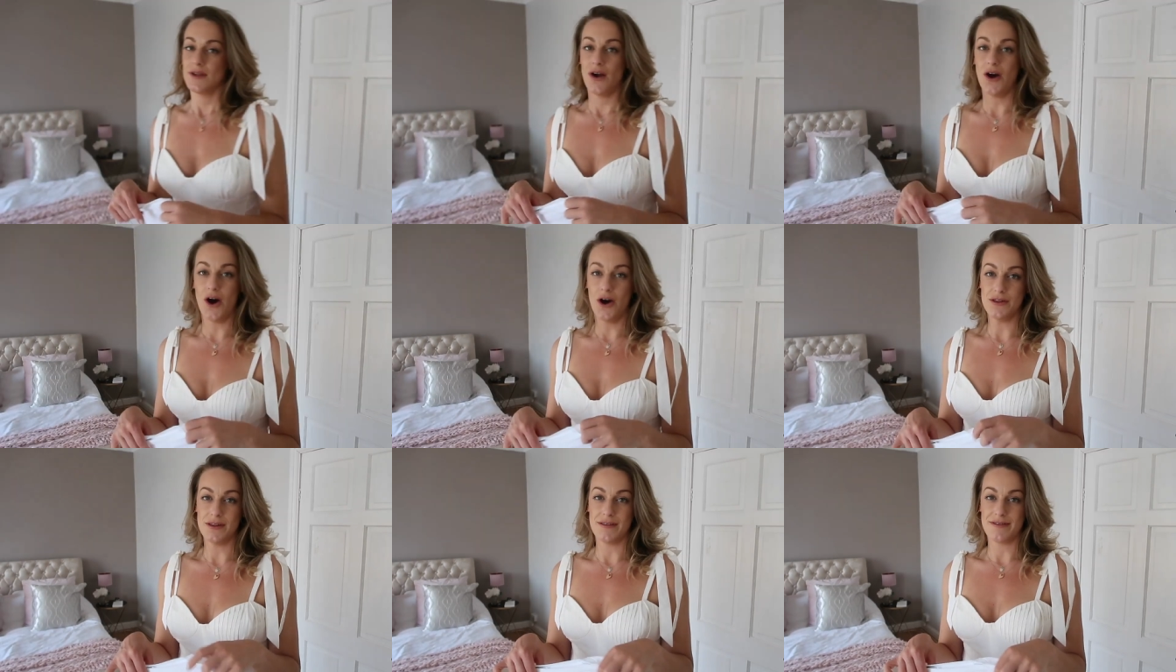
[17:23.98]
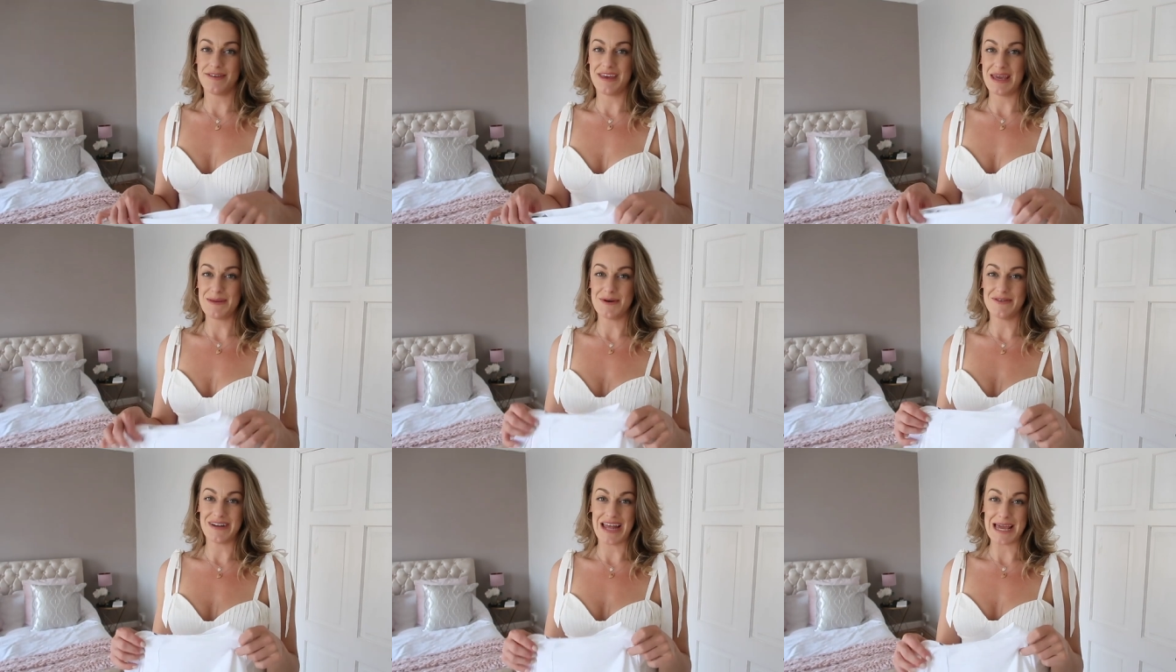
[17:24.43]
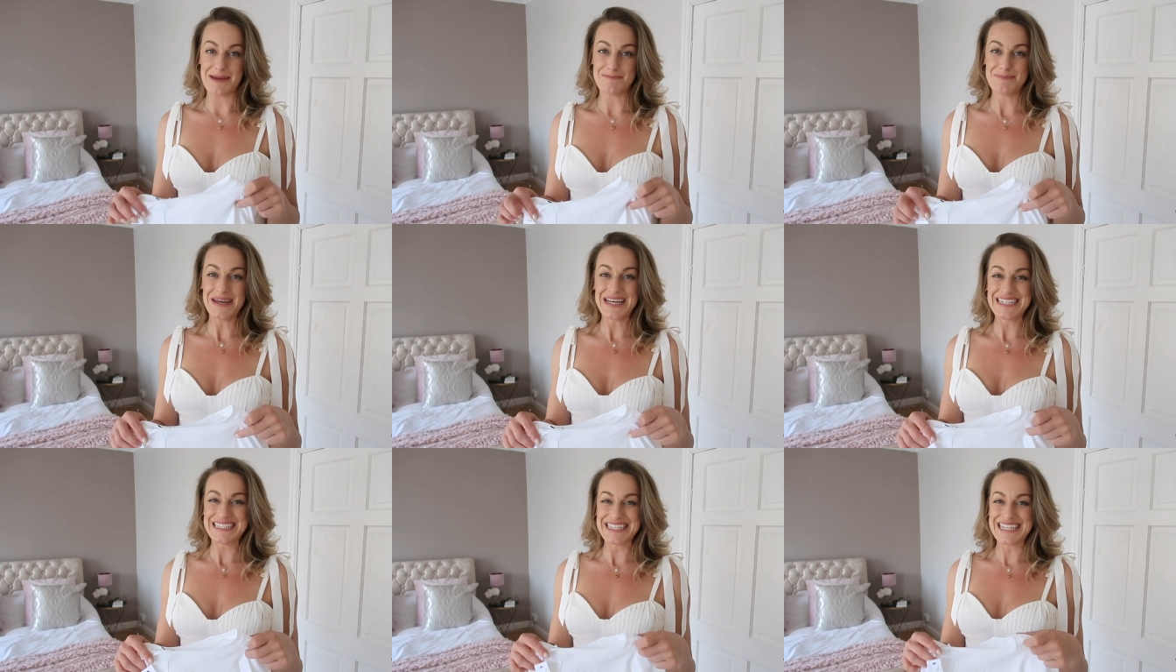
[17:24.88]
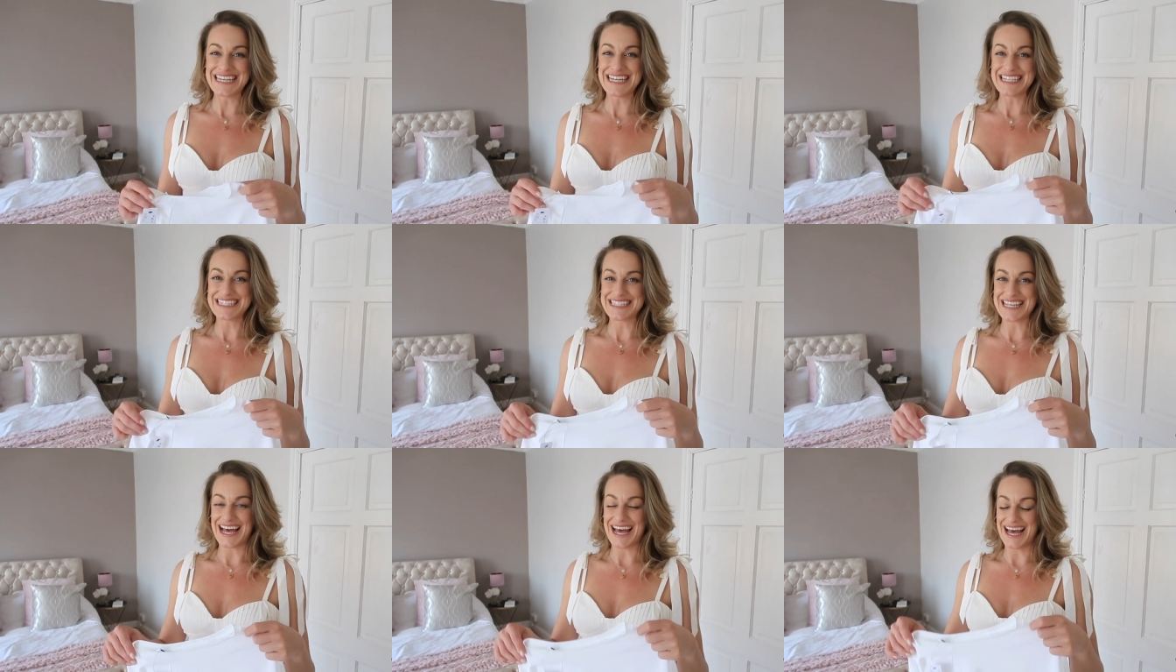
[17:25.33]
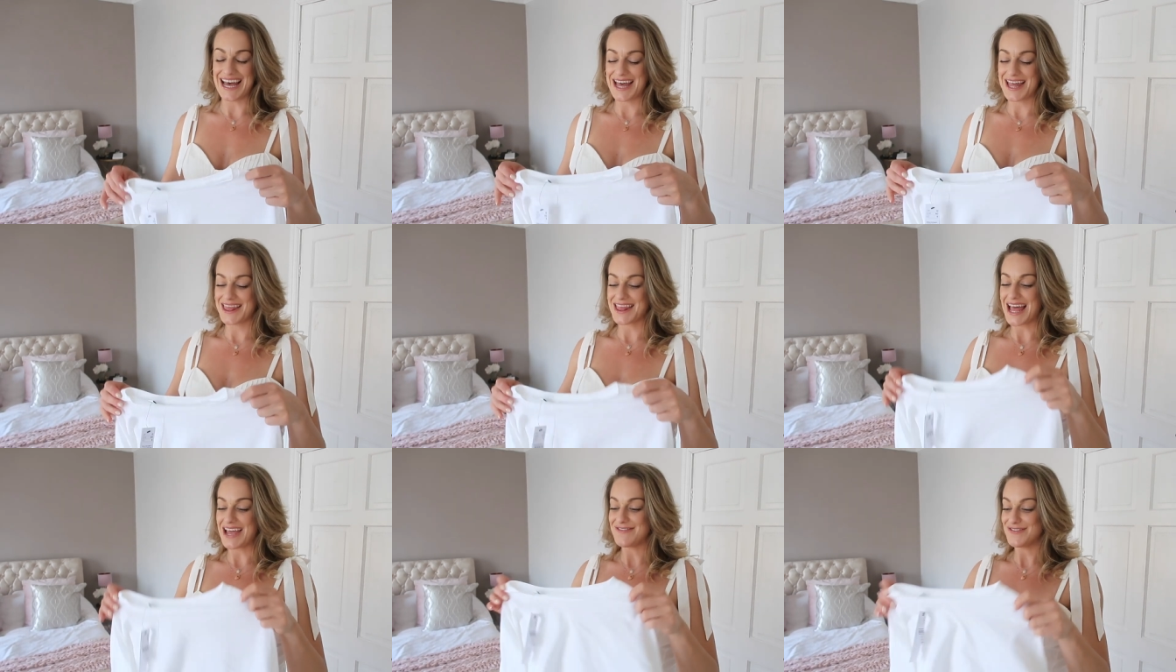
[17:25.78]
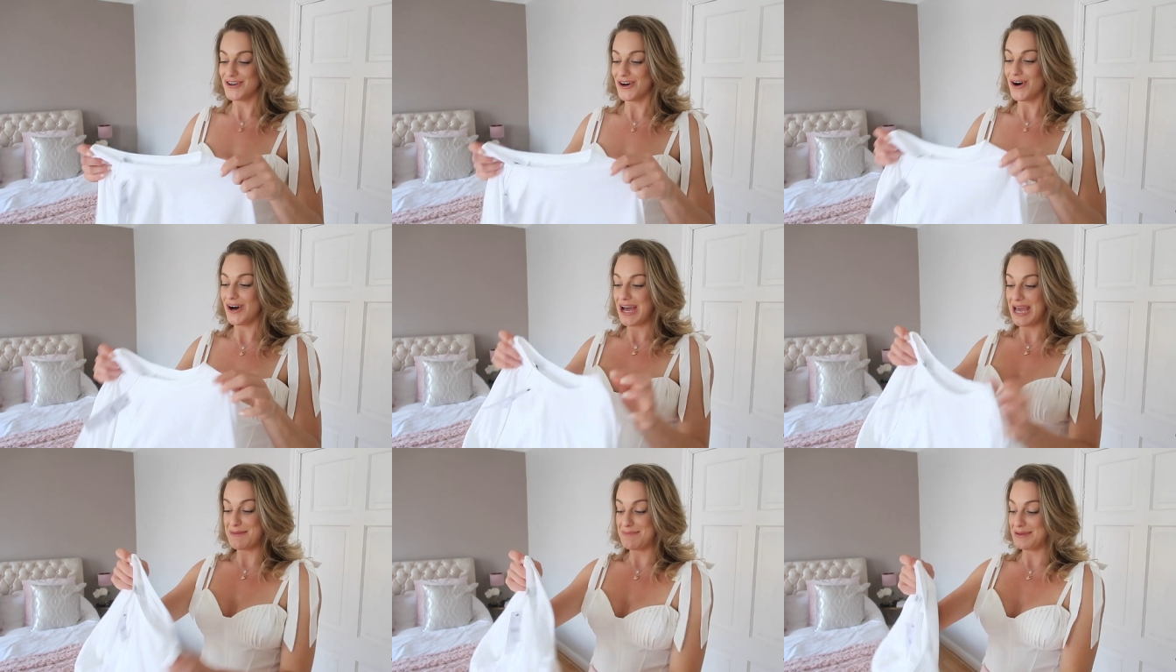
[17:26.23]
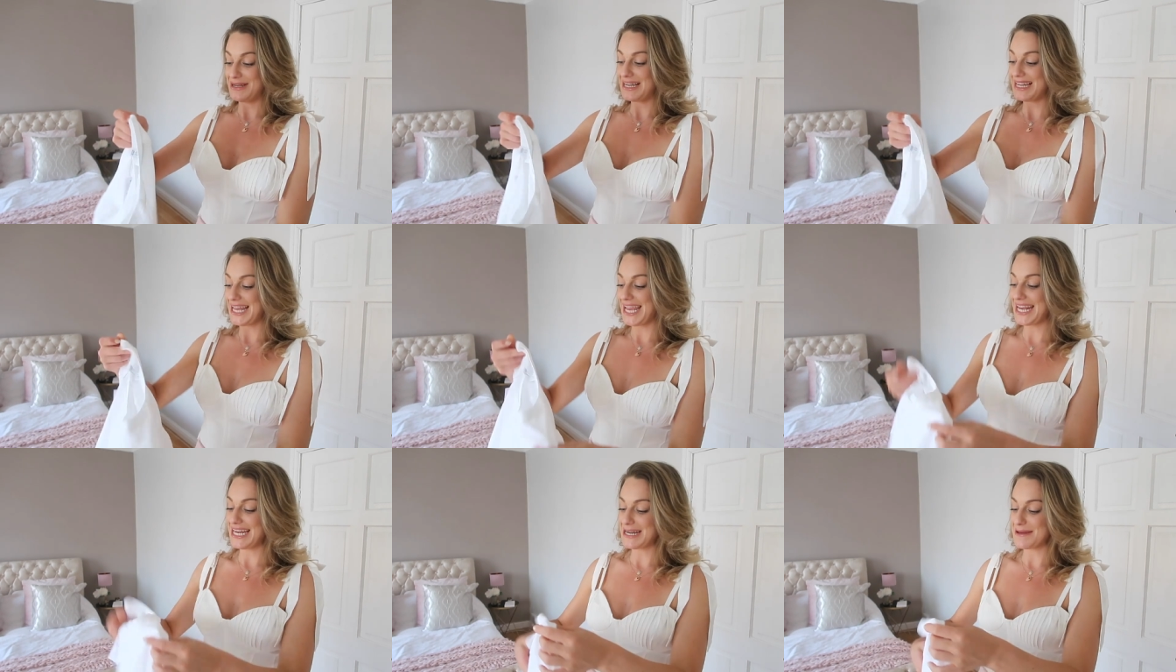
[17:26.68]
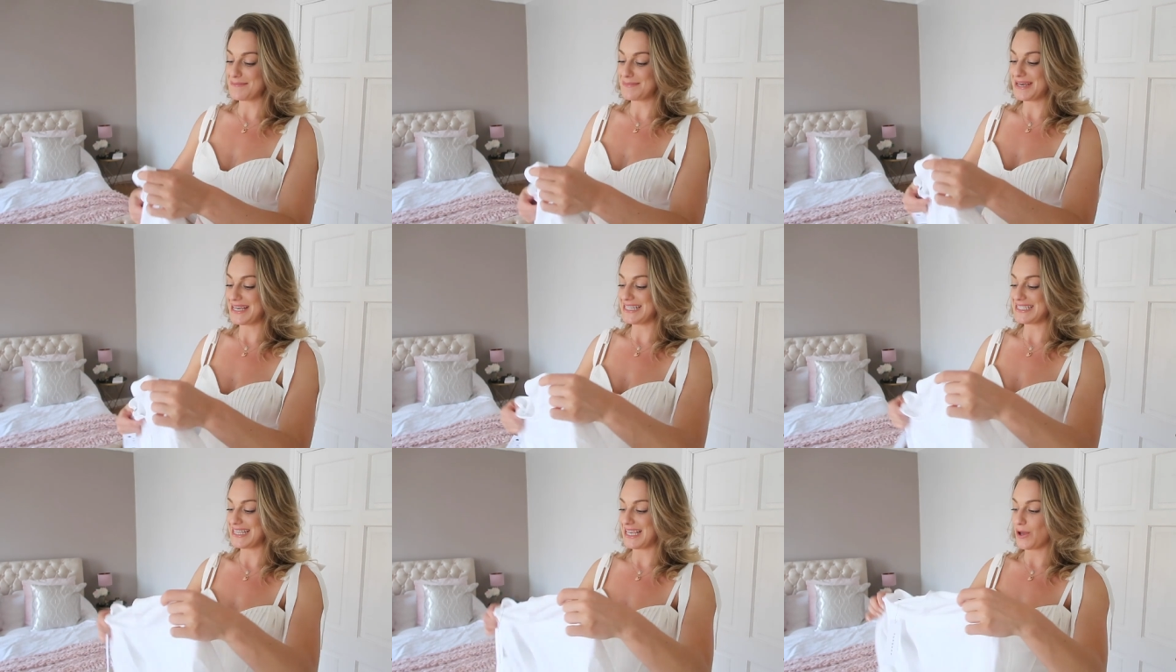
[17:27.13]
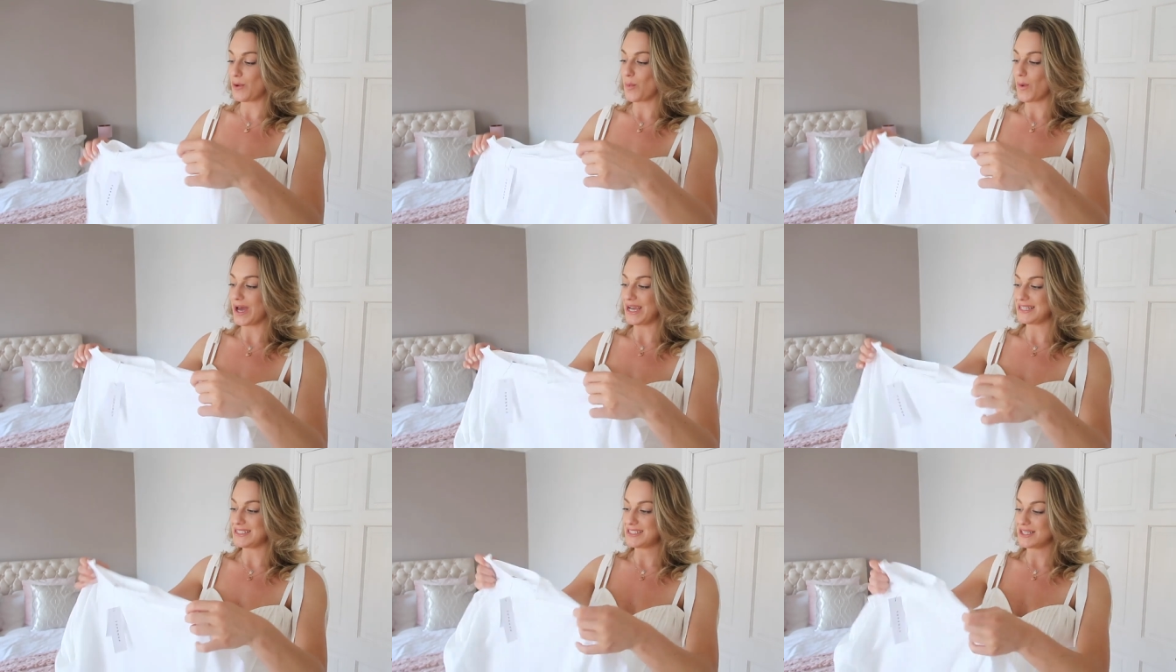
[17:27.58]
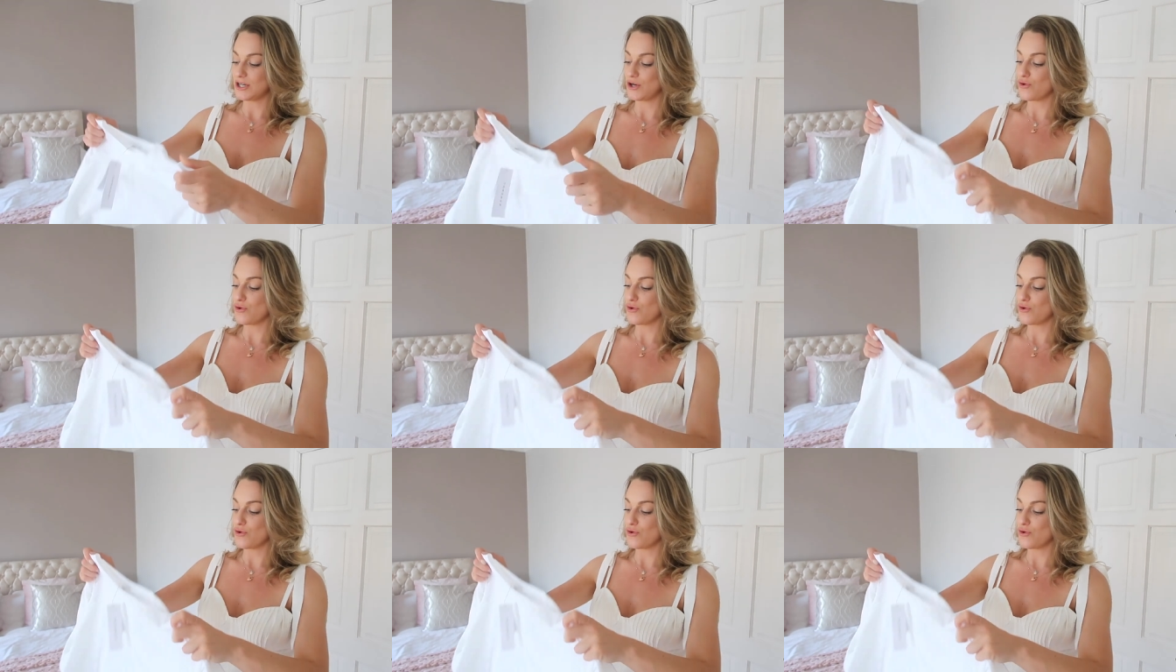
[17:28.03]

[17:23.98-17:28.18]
On the theme of like basics, I've got a plain basic white